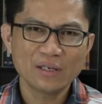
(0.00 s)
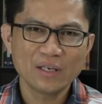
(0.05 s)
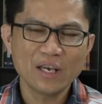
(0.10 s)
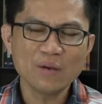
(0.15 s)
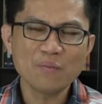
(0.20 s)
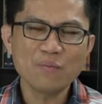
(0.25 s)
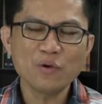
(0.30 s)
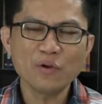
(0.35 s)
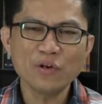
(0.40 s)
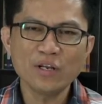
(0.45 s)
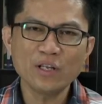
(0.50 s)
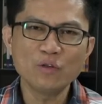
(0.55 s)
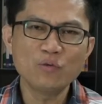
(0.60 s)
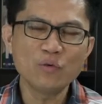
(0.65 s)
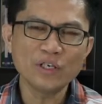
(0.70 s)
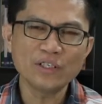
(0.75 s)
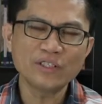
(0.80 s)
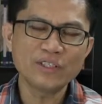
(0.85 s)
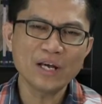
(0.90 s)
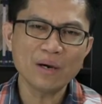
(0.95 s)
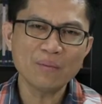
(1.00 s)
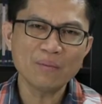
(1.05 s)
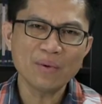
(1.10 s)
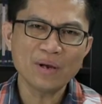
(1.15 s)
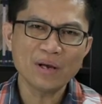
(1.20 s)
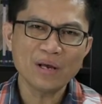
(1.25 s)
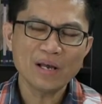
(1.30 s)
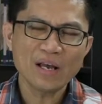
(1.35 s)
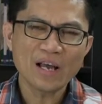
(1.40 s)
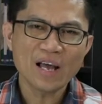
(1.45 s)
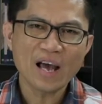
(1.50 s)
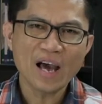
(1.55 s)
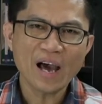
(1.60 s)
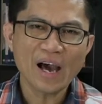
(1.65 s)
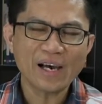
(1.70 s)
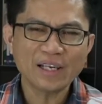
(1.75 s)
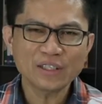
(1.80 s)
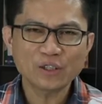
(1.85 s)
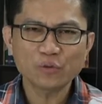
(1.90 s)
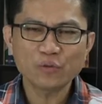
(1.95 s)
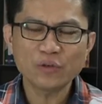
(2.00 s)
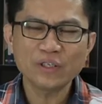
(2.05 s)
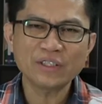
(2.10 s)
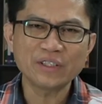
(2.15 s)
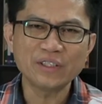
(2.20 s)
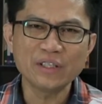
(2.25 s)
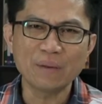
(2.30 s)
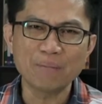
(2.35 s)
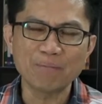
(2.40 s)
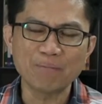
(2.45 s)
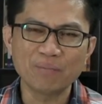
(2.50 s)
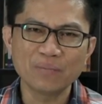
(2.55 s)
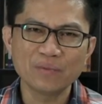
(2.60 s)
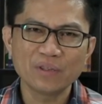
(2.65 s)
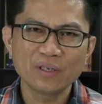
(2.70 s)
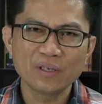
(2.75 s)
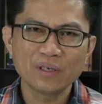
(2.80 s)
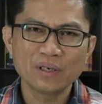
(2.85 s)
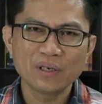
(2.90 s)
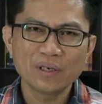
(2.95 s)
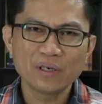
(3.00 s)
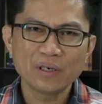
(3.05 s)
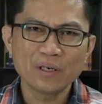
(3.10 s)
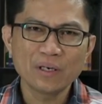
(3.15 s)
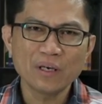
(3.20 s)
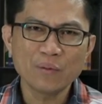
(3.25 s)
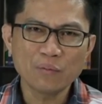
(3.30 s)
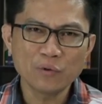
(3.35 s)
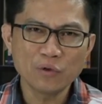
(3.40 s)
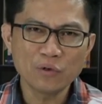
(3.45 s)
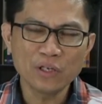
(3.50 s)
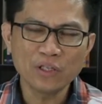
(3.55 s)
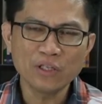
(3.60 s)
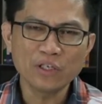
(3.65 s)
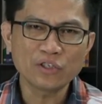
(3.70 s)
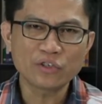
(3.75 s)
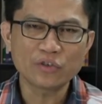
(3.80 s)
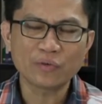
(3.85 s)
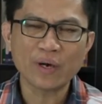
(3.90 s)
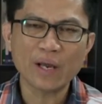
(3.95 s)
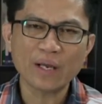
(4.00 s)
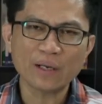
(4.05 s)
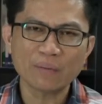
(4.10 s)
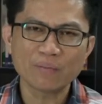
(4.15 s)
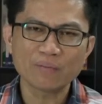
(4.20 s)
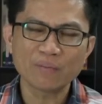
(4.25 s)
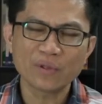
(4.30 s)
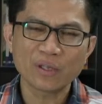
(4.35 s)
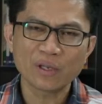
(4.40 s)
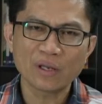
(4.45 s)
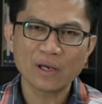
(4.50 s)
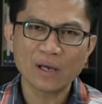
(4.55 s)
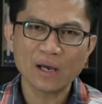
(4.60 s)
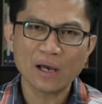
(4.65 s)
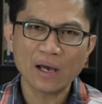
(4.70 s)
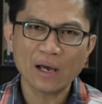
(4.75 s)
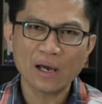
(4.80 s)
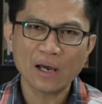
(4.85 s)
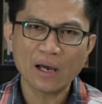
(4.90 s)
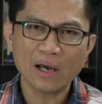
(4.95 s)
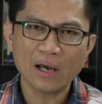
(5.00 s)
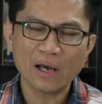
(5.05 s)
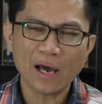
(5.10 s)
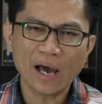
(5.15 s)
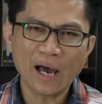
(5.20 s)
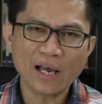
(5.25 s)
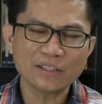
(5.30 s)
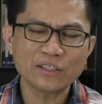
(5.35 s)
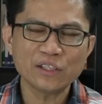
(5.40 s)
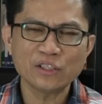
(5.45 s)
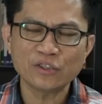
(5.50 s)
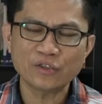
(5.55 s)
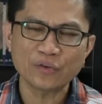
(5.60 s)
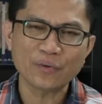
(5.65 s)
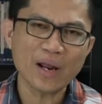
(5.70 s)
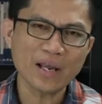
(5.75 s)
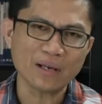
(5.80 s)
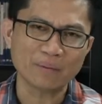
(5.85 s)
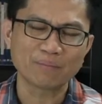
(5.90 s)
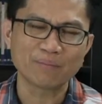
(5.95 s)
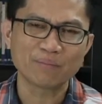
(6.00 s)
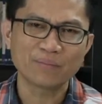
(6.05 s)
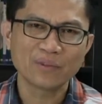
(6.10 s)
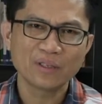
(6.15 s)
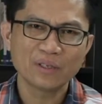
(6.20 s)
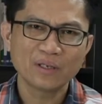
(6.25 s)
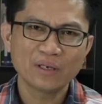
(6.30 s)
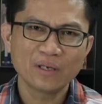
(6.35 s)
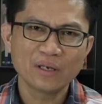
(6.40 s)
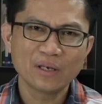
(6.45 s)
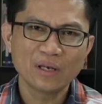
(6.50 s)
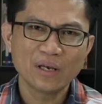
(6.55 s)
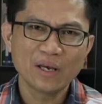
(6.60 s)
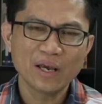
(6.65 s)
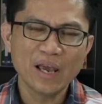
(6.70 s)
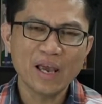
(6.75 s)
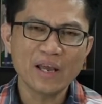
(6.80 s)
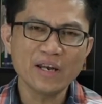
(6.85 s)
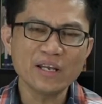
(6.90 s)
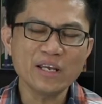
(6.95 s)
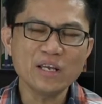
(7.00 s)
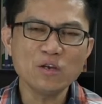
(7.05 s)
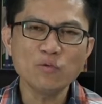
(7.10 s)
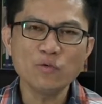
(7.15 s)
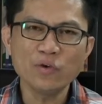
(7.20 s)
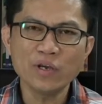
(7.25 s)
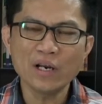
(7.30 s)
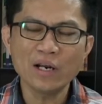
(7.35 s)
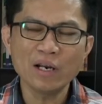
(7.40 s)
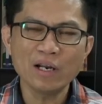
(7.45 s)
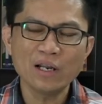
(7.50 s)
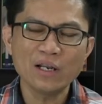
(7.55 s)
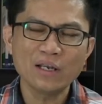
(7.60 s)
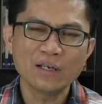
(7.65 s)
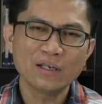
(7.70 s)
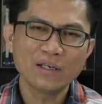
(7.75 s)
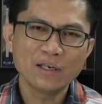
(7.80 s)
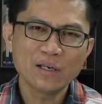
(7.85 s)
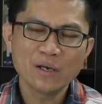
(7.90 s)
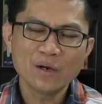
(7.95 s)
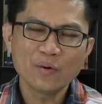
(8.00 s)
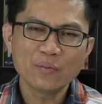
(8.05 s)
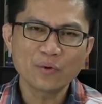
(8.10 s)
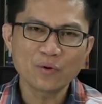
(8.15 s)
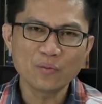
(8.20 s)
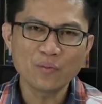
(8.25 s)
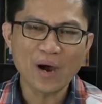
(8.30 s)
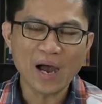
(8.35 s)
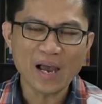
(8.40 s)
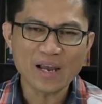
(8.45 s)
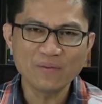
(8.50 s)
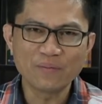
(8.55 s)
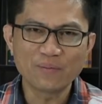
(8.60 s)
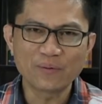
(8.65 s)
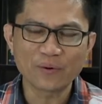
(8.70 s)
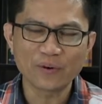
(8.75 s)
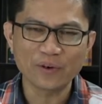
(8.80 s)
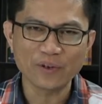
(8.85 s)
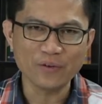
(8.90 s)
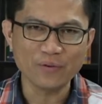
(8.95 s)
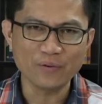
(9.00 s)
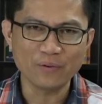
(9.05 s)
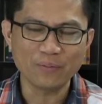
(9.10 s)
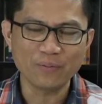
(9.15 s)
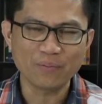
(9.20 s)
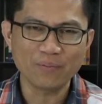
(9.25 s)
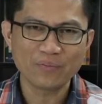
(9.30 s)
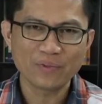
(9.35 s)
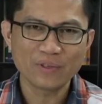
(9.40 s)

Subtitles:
If you need wisdom, ask wisdom. If you need strength, ask strength, and He will provide for you.